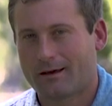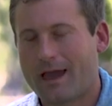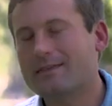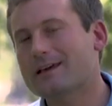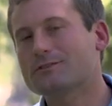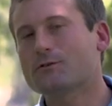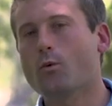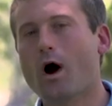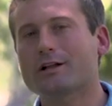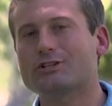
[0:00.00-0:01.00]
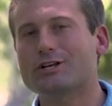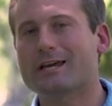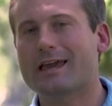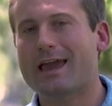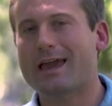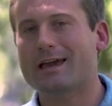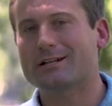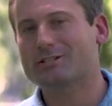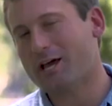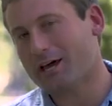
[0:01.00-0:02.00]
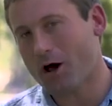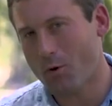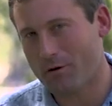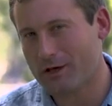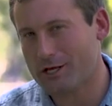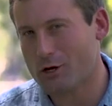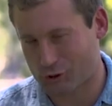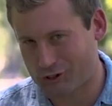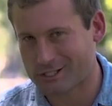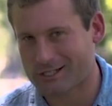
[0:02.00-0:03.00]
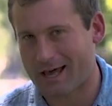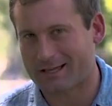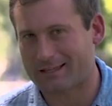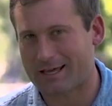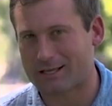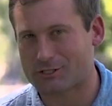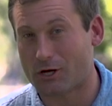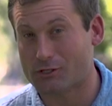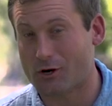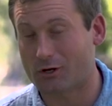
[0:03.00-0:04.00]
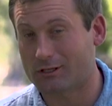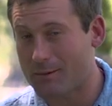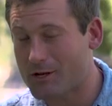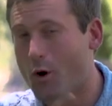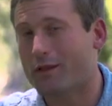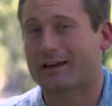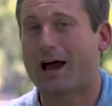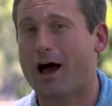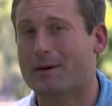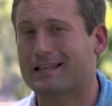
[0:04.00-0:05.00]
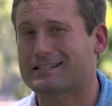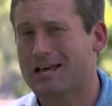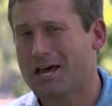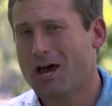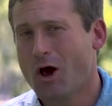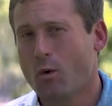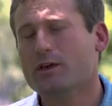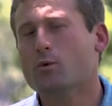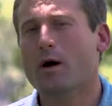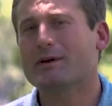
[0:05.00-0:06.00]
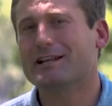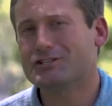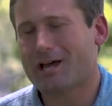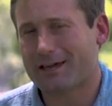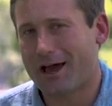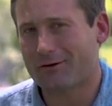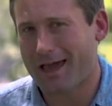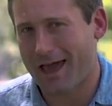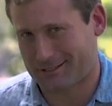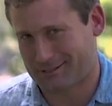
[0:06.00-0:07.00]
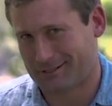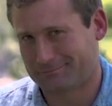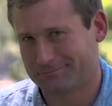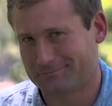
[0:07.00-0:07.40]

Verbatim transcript: Hey, thanks for watching, and check out more videos just like this. Also, let me know in the comments what you want me to check out next.